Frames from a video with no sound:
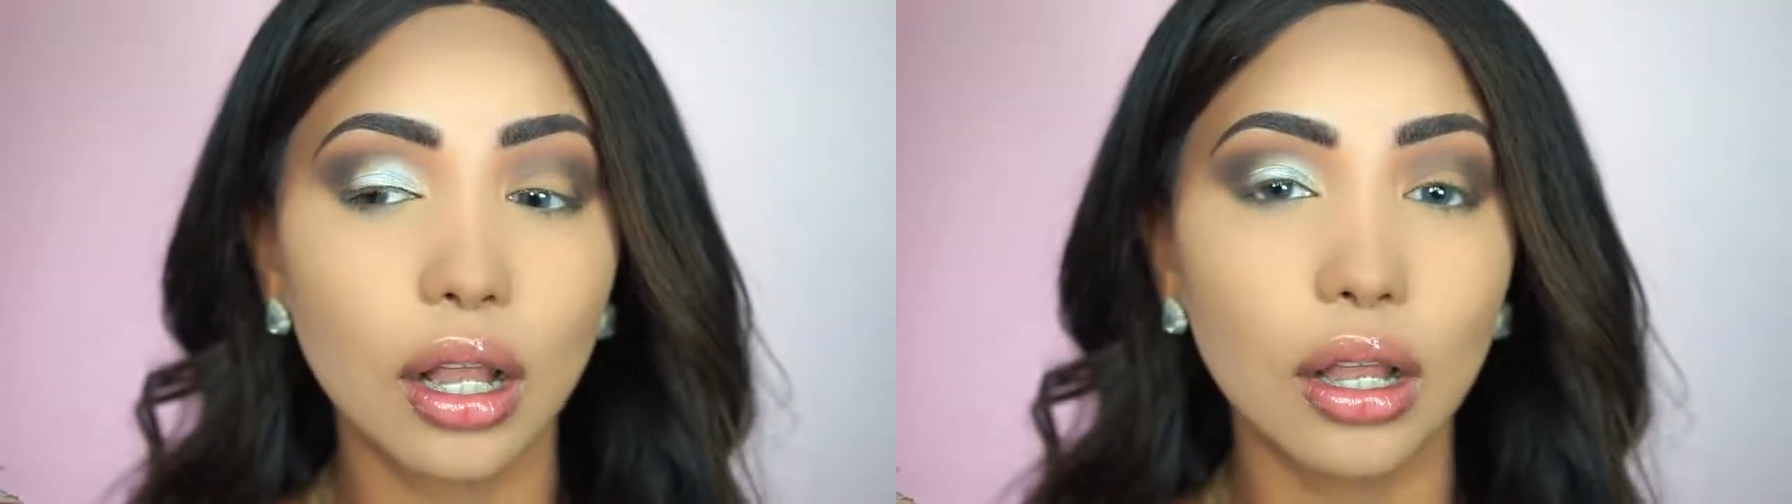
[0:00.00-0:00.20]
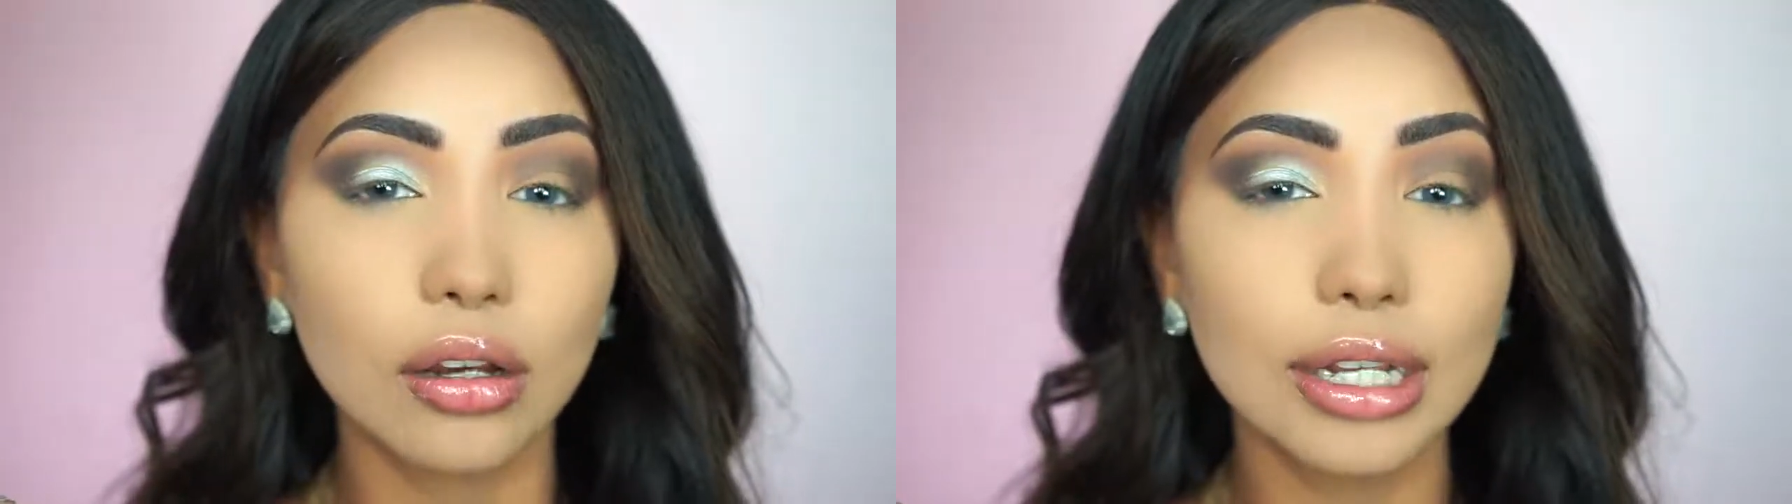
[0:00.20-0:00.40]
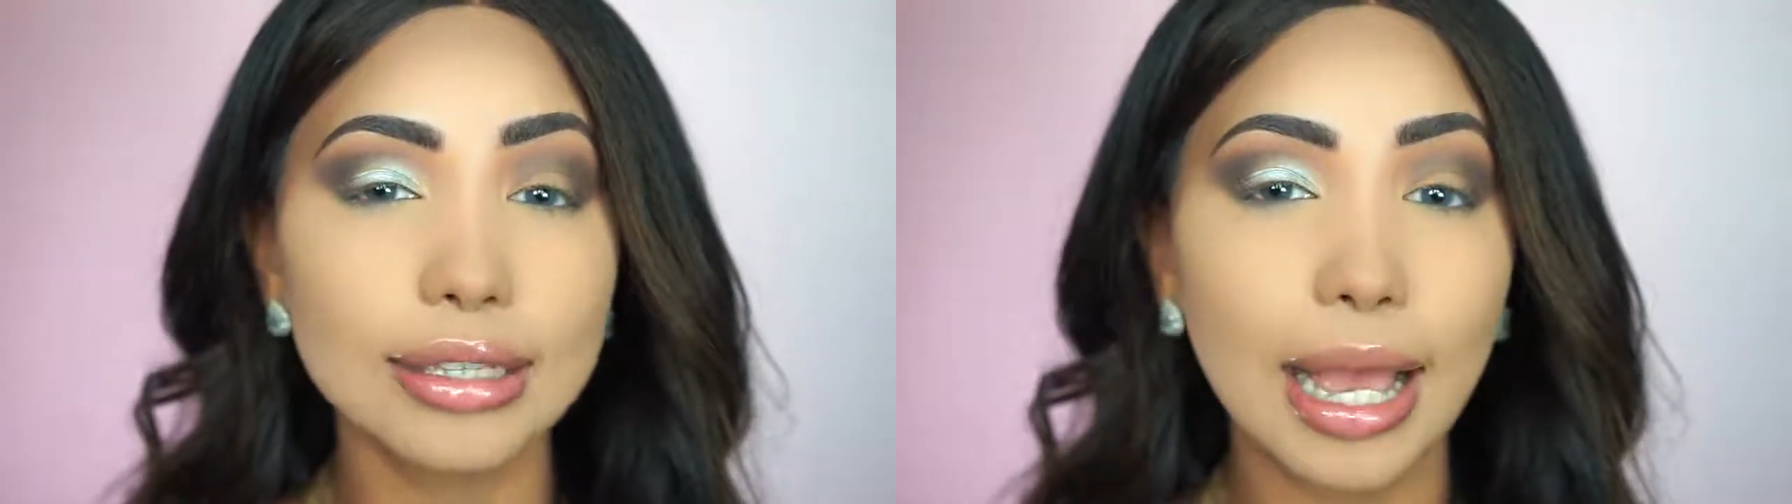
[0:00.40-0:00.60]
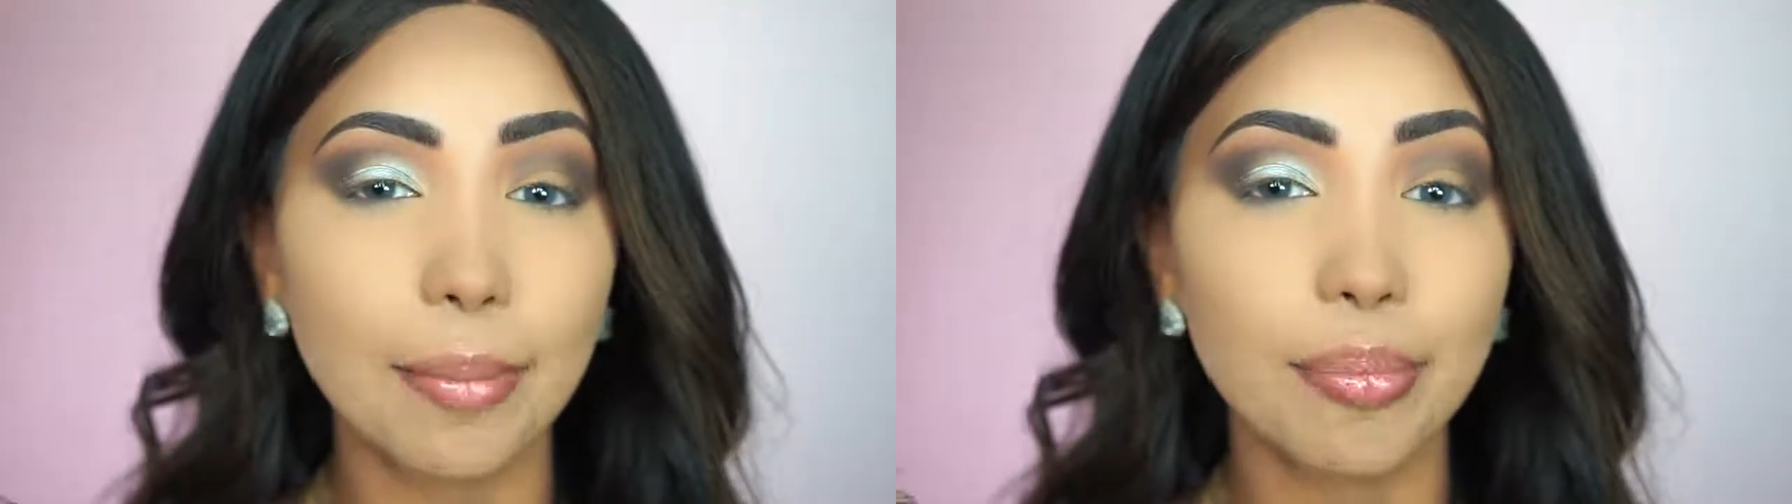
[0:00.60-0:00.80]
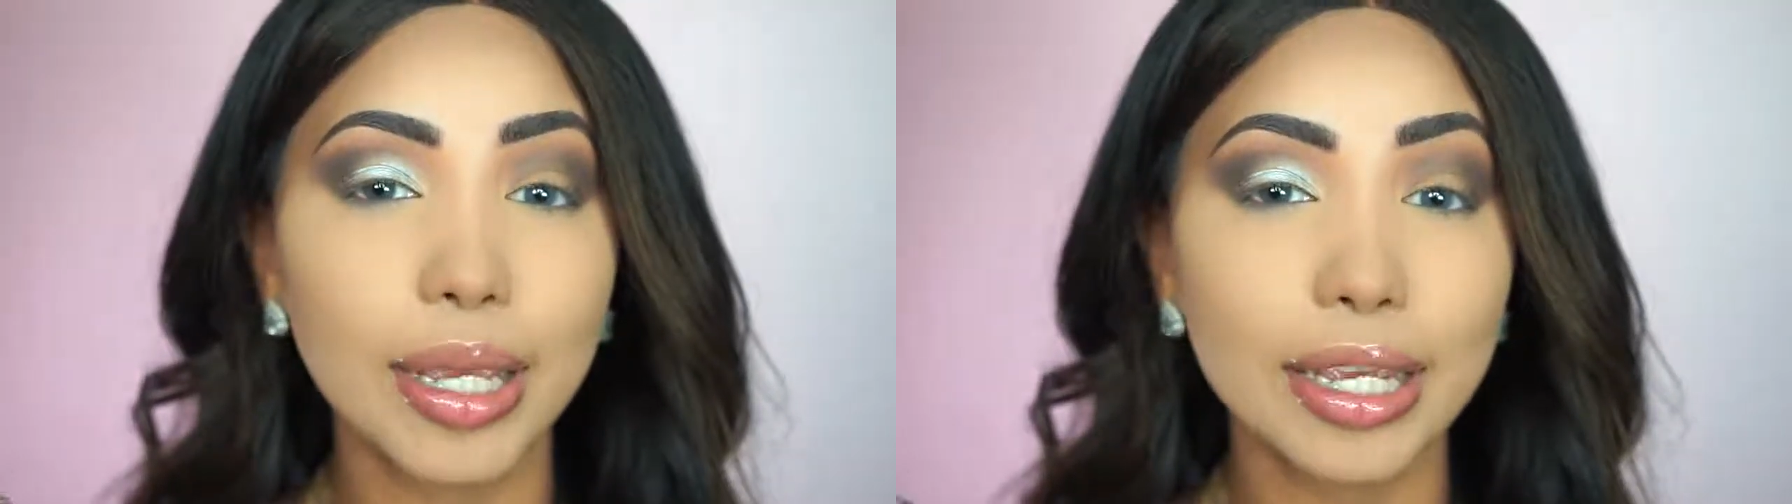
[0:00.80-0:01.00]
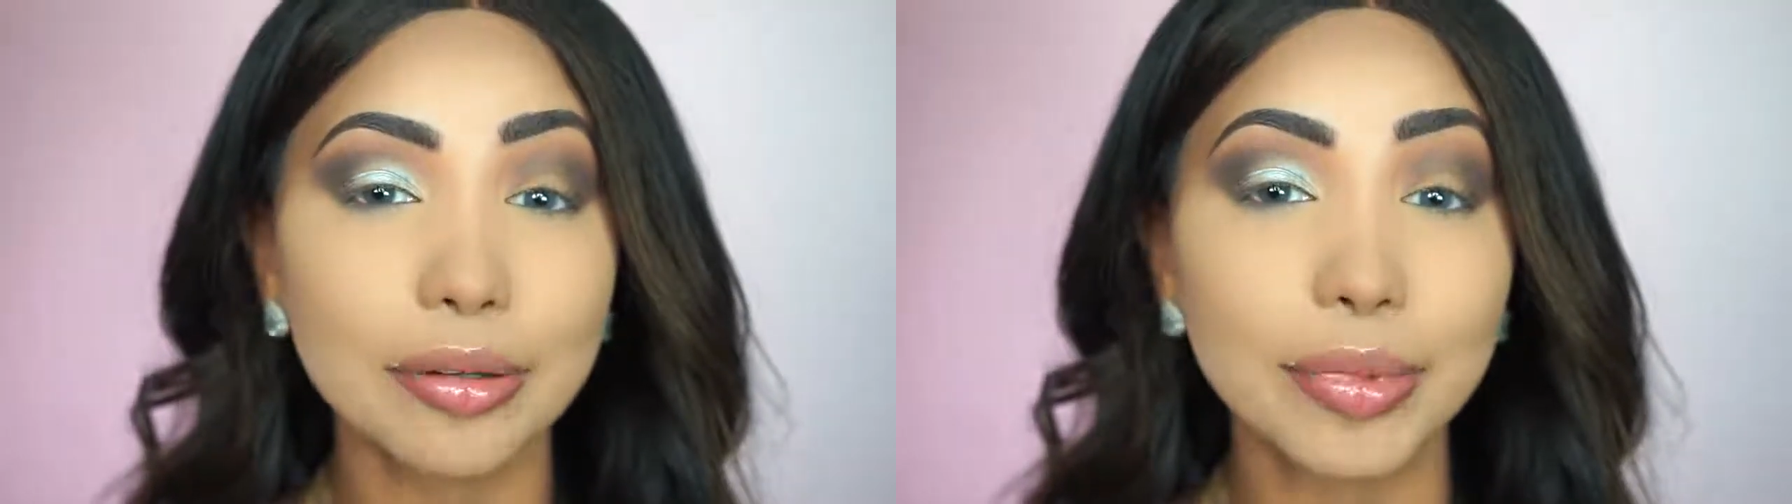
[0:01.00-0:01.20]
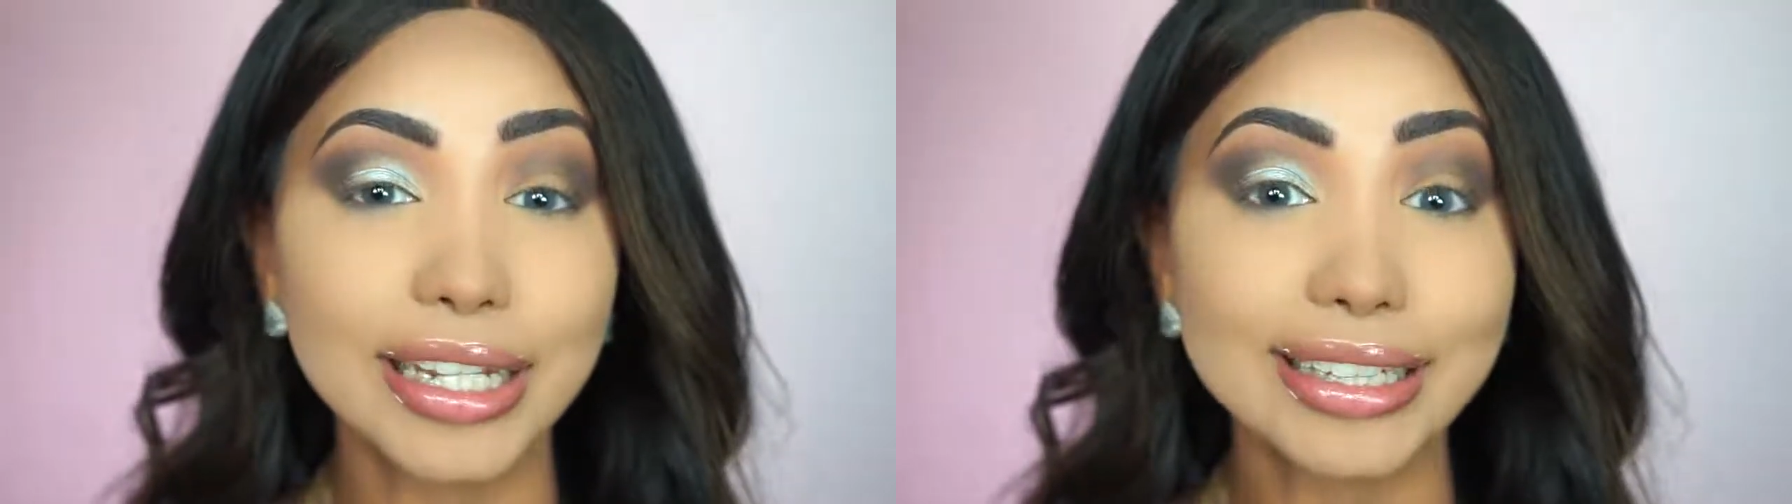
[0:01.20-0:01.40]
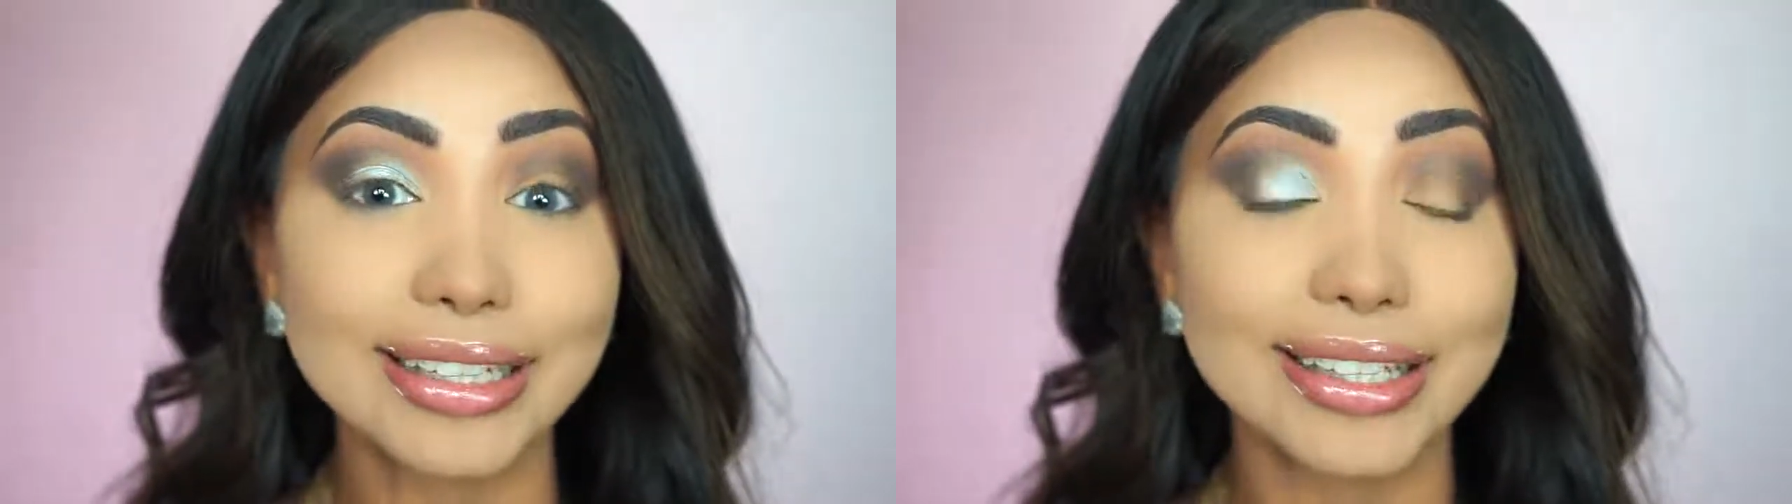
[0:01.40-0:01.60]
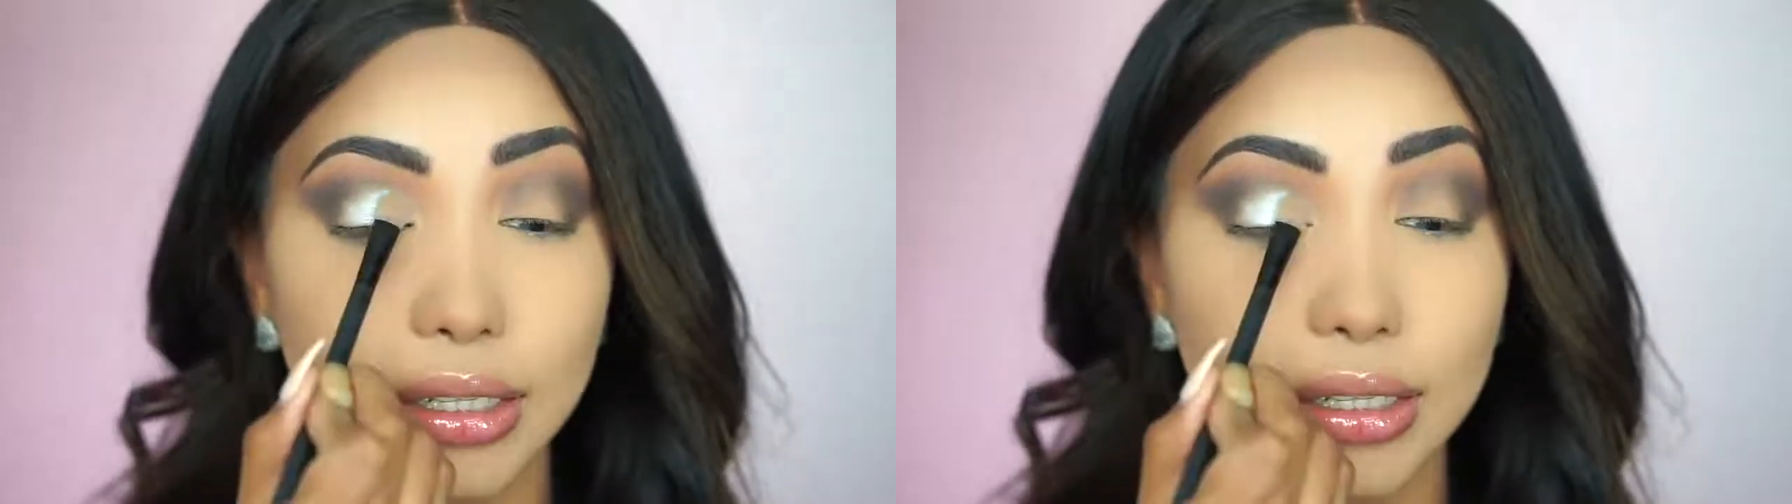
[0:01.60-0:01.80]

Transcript: Look at that pigment.